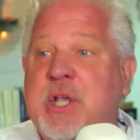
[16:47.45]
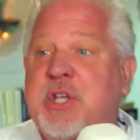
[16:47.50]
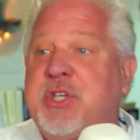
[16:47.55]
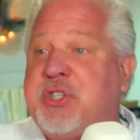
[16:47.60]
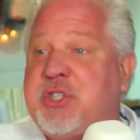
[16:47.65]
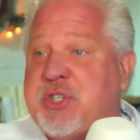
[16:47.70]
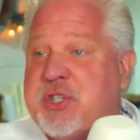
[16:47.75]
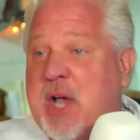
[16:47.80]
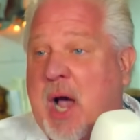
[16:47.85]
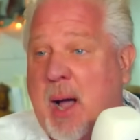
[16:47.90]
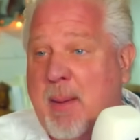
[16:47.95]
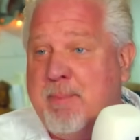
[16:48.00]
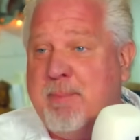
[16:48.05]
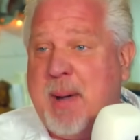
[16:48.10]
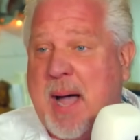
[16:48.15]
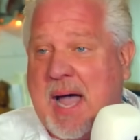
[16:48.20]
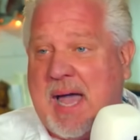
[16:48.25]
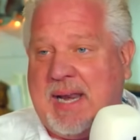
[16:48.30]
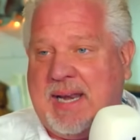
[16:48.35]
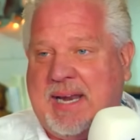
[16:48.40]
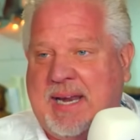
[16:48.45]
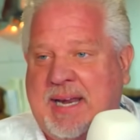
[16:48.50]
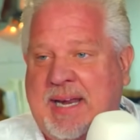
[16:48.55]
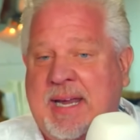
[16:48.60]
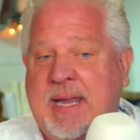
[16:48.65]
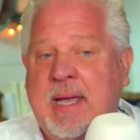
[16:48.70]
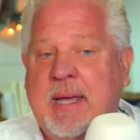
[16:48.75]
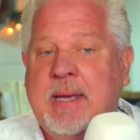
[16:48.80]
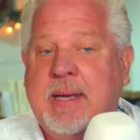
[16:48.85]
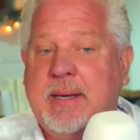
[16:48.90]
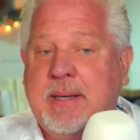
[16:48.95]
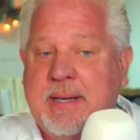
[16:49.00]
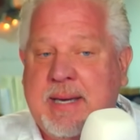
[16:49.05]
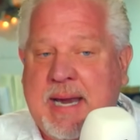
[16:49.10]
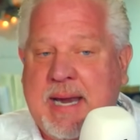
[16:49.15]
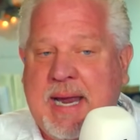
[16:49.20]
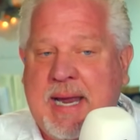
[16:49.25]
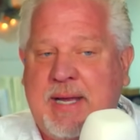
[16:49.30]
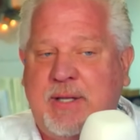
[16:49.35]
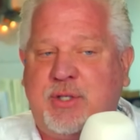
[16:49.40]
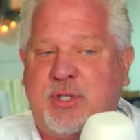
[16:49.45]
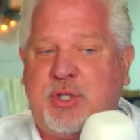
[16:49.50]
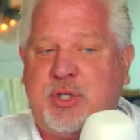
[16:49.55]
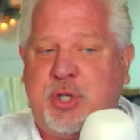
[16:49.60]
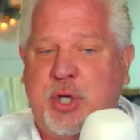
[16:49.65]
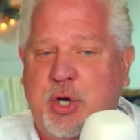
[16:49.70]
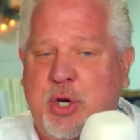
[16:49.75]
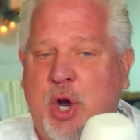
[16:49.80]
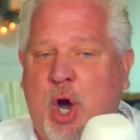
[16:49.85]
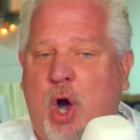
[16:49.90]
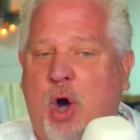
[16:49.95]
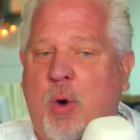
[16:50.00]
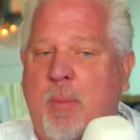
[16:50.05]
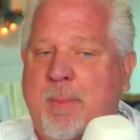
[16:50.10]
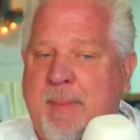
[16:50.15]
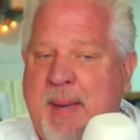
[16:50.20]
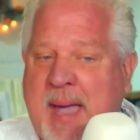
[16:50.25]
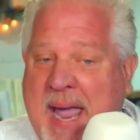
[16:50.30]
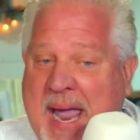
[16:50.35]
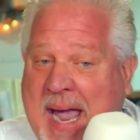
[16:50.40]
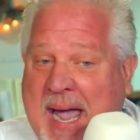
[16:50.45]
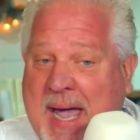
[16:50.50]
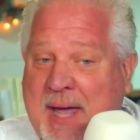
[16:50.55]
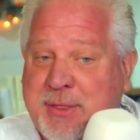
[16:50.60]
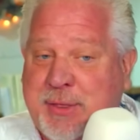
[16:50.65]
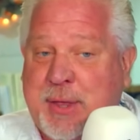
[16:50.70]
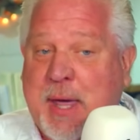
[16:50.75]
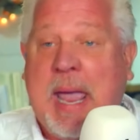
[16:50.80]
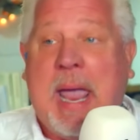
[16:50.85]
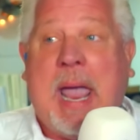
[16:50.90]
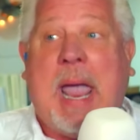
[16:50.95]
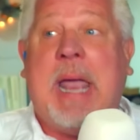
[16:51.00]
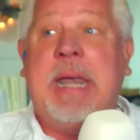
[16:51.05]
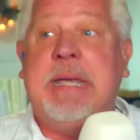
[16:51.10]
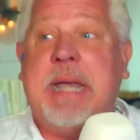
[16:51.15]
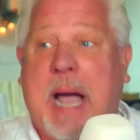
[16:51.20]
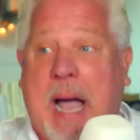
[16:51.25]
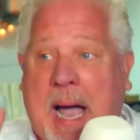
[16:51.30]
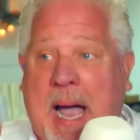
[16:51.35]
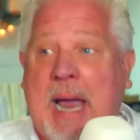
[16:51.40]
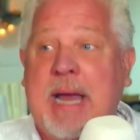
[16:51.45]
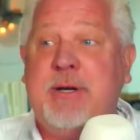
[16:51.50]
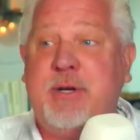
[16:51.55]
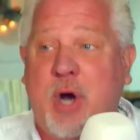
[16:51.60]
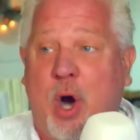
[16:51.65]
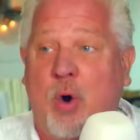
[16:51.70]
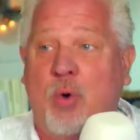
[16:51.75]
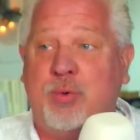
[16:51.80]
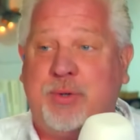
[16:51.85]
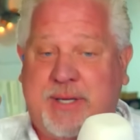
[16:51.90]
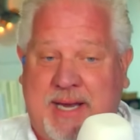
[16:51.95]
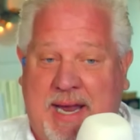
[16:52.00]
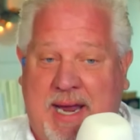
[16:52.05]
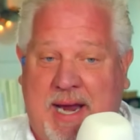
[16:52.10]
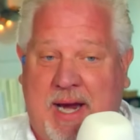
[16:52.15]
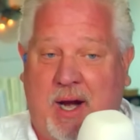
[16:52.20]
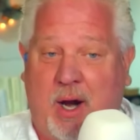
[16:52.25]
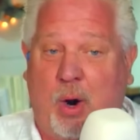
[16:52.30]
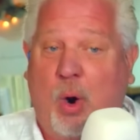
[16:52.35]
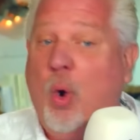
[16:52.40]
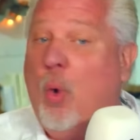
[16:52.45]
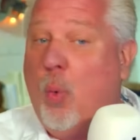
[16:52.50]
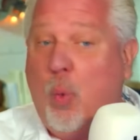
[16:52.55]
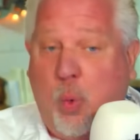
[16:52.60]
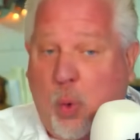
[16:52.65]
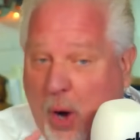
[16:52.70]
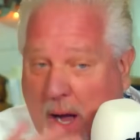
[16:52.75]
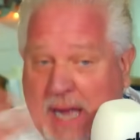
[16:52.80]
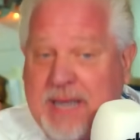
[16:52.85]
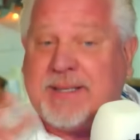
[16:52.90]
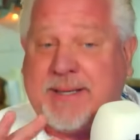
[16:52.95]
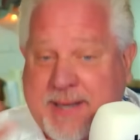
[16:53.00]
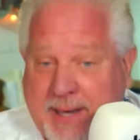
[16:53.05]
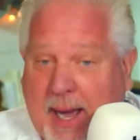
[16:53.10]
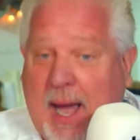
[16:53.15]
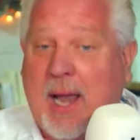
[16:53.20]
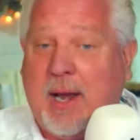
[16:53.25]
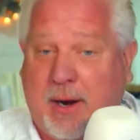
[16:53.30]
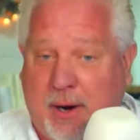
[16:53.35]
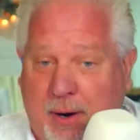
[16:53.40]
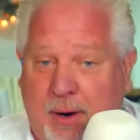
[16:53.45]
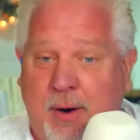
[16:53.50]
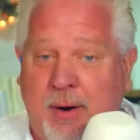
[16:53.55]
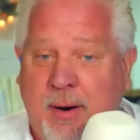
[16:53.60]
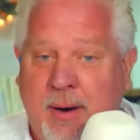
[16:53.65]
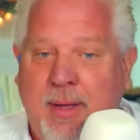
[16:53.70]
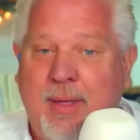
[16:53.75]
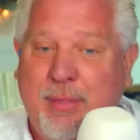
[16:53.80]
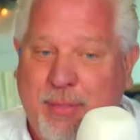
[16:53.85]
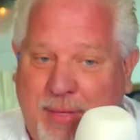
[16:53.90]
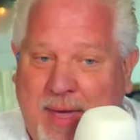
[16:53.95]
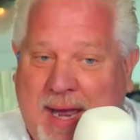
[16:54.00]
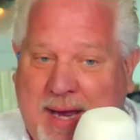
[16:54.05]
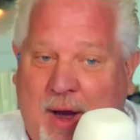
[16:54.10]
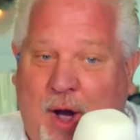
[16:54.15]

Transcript: Somebody needs to know math, and I don't care what color they